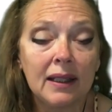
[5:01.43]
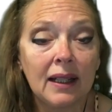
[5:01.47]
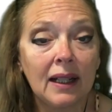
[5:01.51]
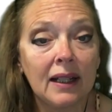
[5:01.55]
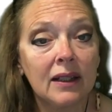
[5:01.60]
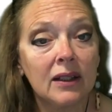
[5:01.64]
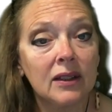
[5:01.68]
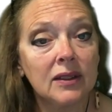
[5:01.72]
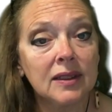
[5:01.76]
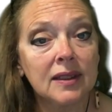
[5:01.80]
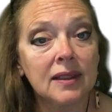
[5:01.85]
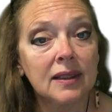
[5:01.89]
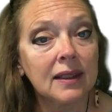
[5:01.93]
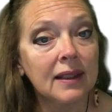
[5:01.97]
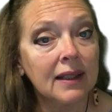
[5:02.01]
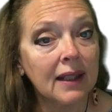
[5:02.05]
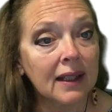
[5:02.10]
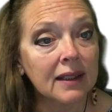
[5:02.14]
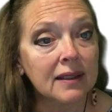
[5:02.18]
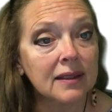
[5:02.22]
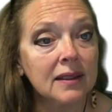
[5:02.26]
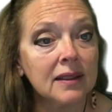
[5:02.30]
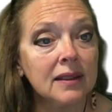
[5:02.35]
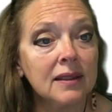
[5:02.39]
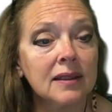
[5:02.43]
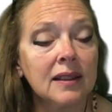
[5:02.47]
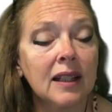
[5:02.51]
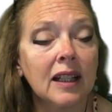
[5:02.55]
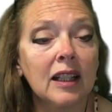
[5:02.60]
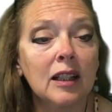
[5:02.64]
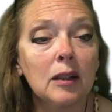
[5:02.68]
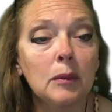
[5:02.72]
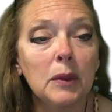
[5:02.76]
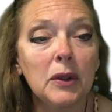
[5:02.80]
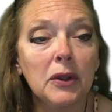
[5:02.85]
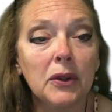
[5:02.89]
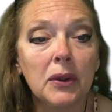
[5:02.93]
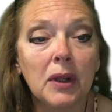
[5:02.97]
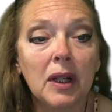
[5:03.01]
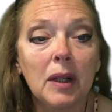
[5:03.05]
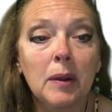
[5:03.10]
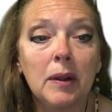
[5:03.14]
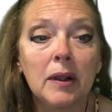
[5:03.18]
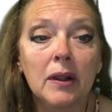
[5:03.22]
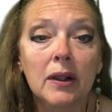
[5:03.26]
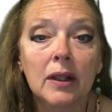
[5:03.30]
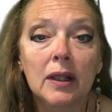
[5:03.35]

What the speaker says: tigers in Texas, animal trainer